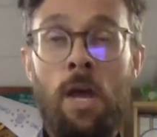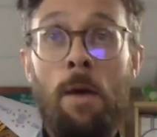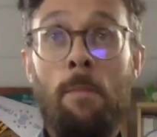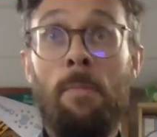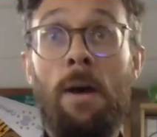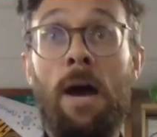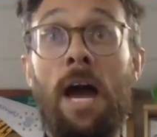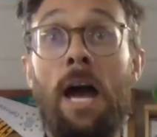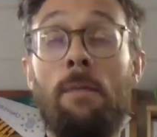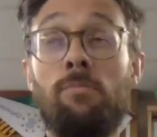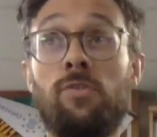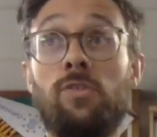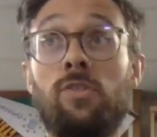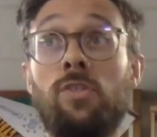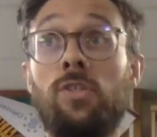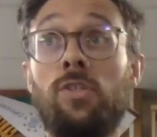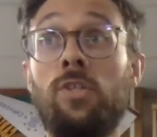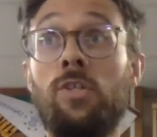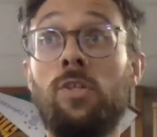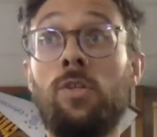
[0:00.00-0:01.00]
Perhaps
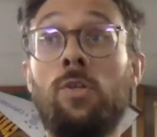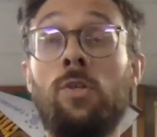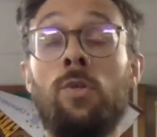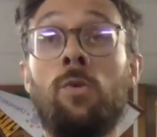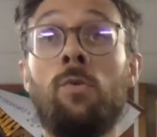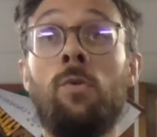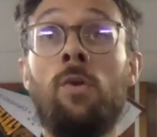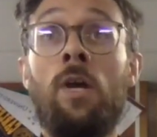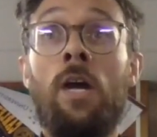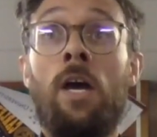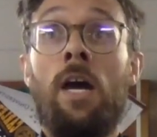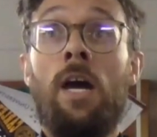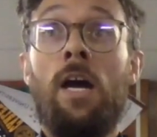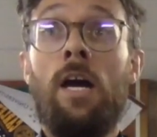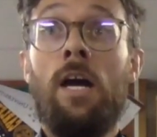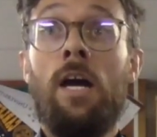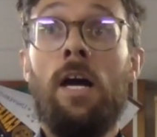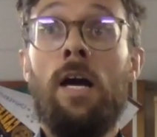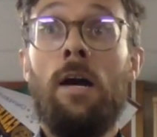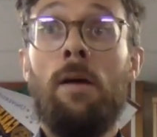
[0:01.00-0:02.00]
you
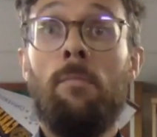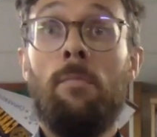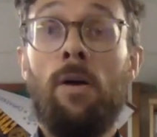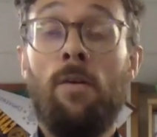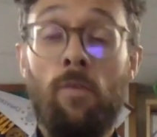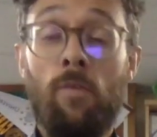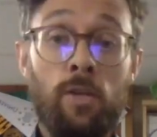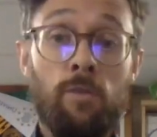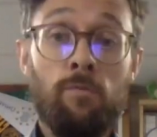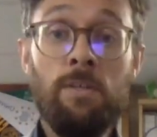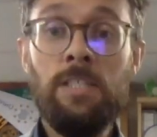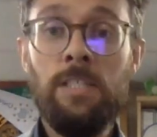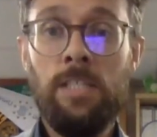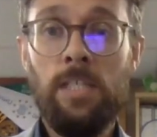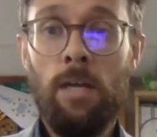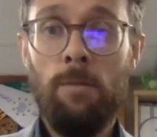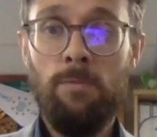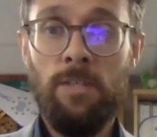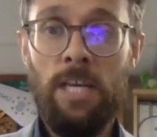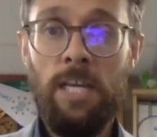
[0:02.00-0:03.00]
have only recently
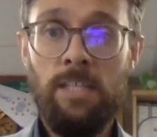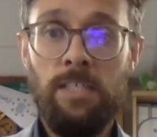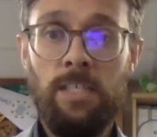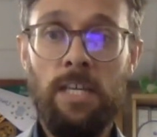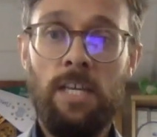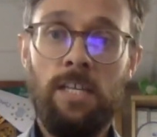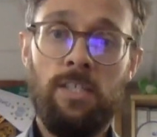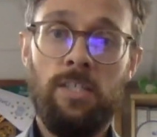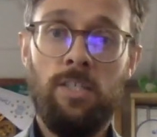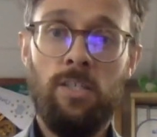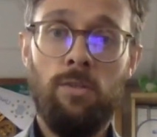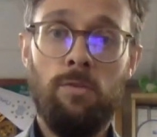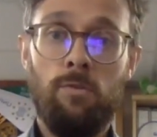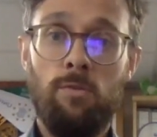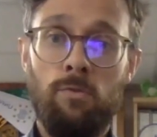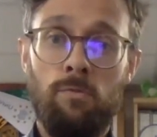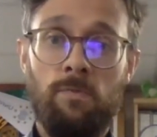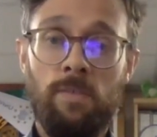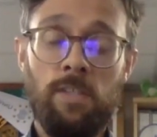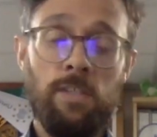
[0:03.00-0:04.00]
come to ACS and
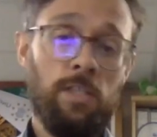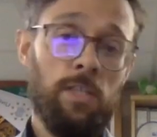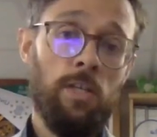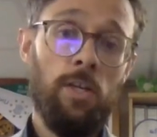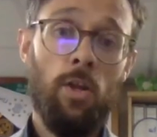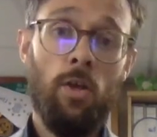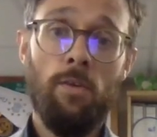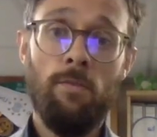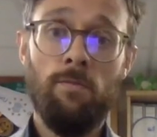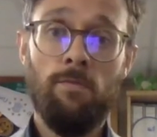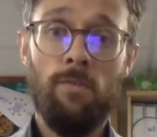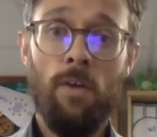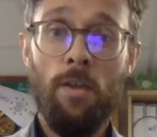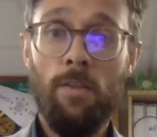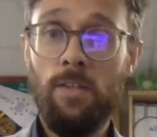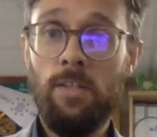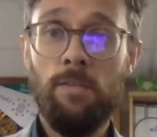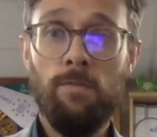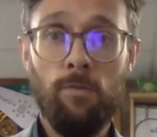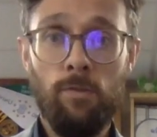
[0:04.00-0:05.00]
you visited a lot of other
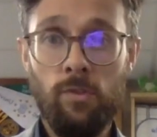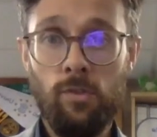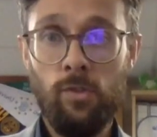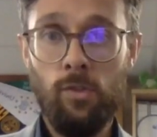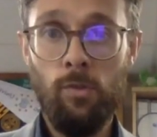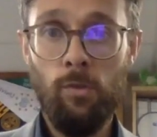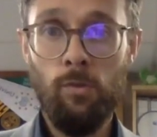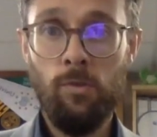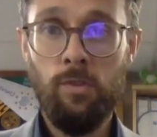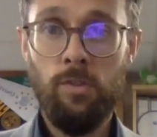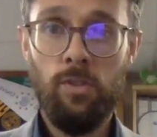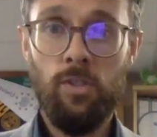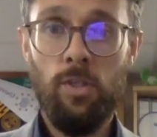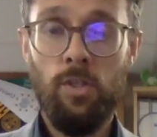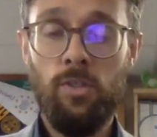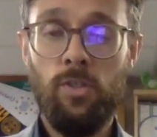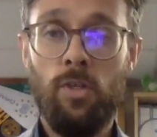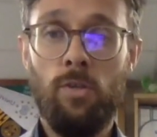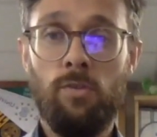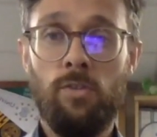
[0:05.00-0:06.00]
different schools
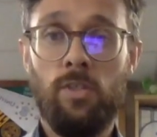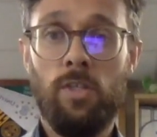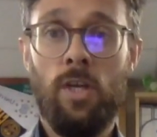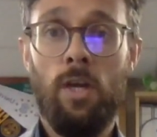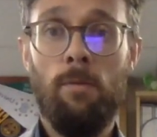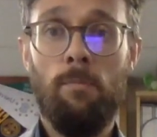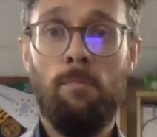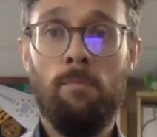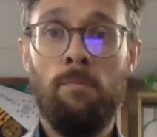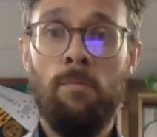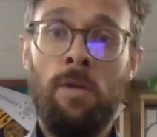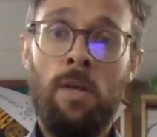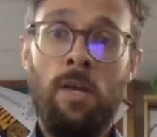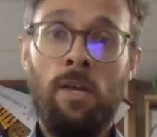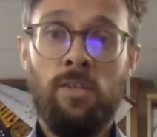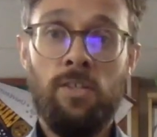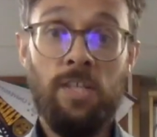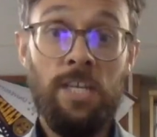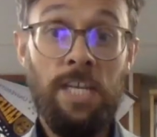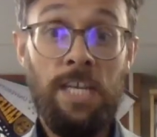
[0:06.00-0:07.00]
and chose to come
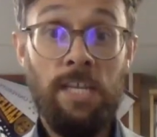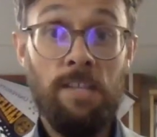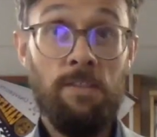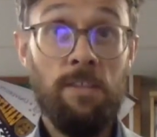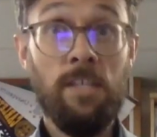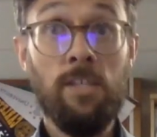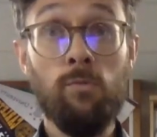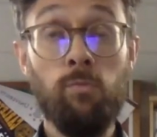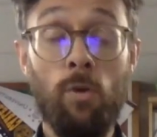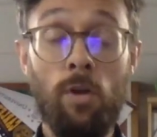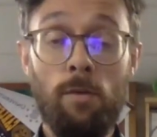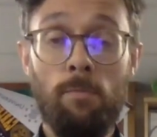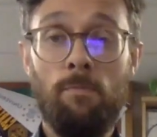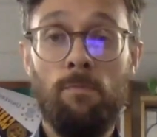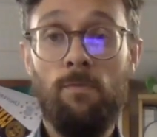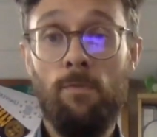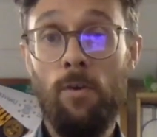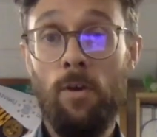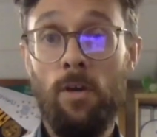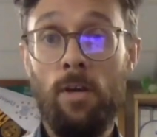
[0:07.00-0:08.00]
to this one
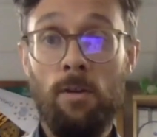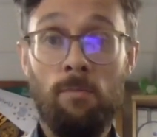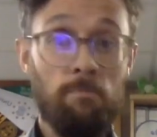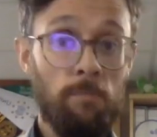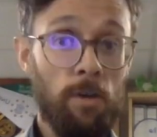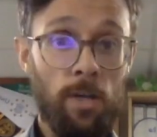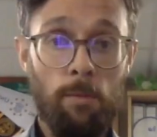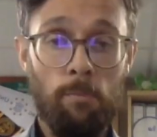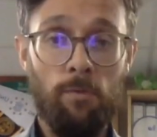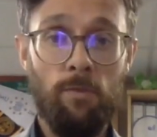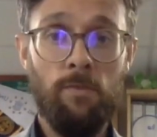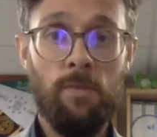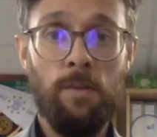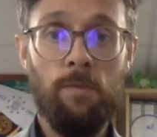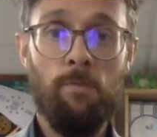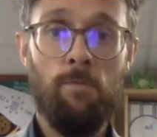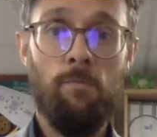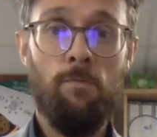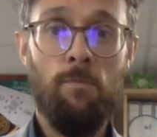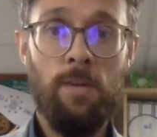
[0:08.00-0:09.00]
for a number of
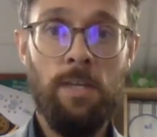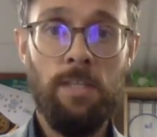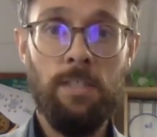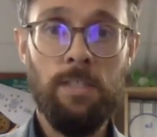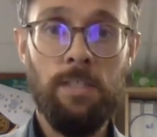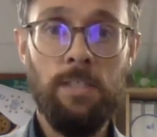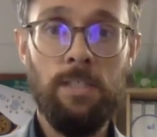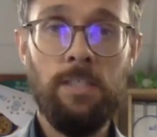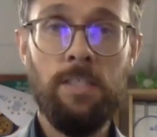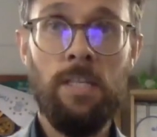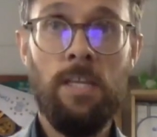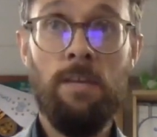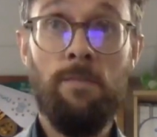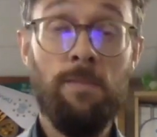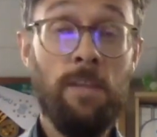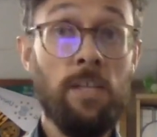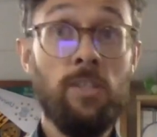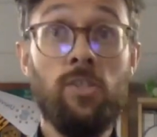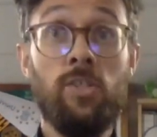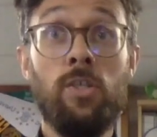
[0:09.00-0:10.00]
different reasons. If
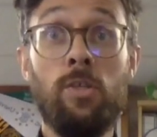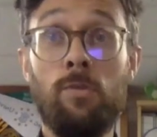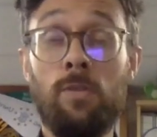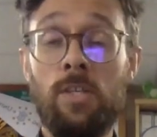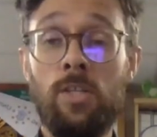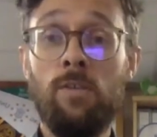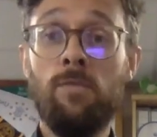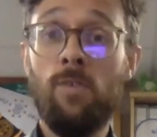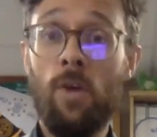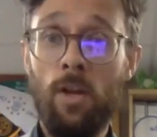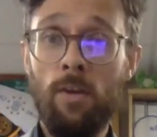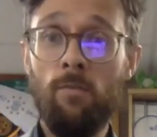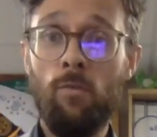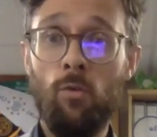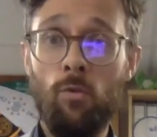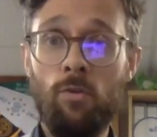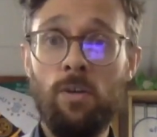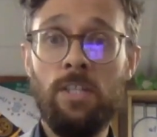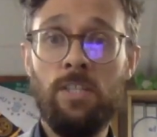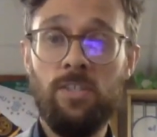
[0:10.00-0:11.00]
that's you, then you've kind of
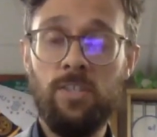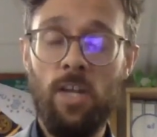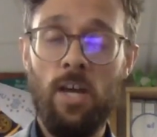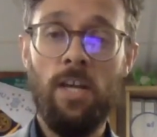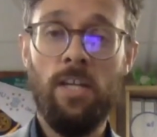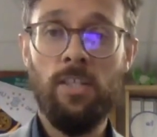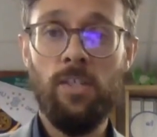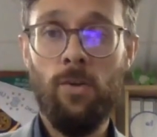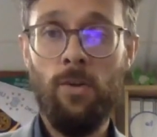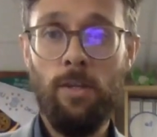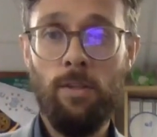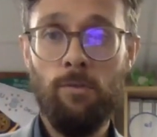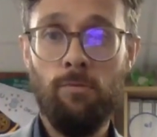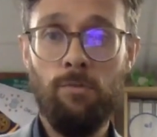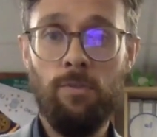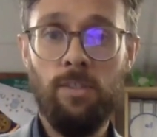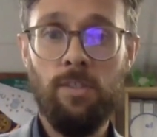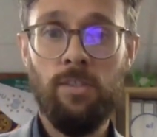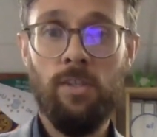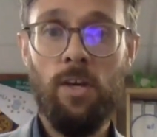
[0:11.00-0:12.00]
already started going through
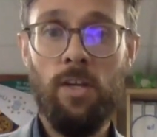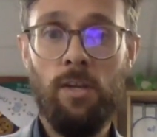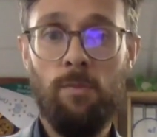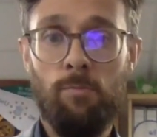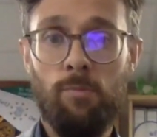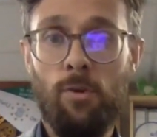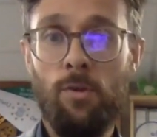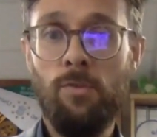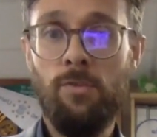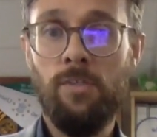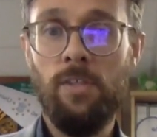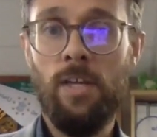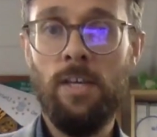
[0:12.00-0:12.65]
this kind of process.